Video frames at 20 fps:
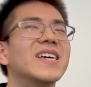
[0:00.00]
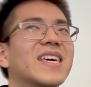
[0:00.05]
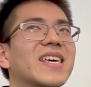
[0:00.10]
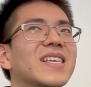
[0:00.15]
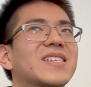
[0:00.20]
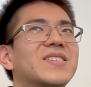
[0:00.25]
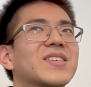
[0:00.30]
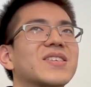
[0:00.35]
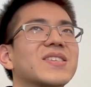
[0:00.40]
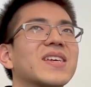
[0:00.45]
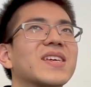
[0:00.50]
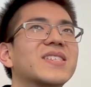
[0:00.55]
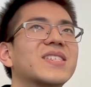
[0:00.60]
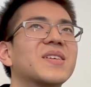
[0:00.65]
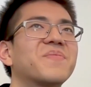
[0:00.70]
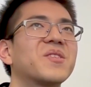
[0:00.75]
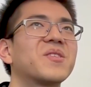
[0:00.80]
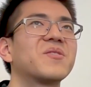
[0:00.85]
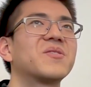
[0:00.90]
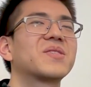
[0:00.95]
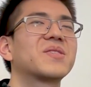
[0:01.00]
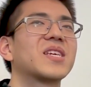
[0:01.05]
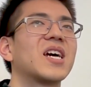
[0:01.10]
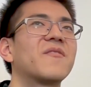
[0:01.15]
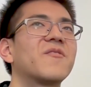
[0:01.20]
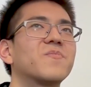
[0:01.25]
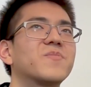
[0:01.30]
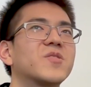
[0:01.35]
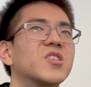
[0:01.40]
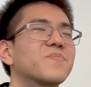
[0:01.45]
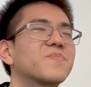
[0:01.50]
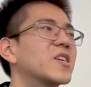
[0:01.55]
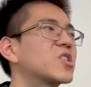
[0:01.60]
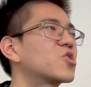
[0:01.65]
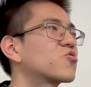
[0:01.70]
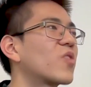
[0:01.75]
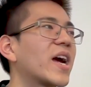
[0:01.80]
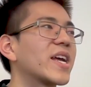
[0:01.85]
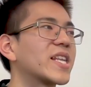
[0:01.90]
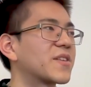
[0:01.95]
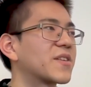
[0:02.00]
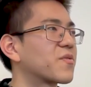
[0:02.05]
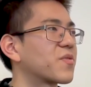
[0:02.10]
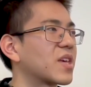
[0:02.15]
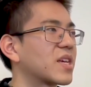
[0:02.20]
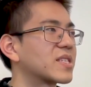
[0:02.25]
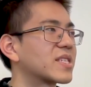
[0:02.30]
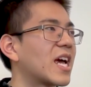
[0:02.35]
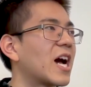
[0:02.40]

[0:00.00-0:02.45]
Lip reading: It's just like something you discover just by trying different things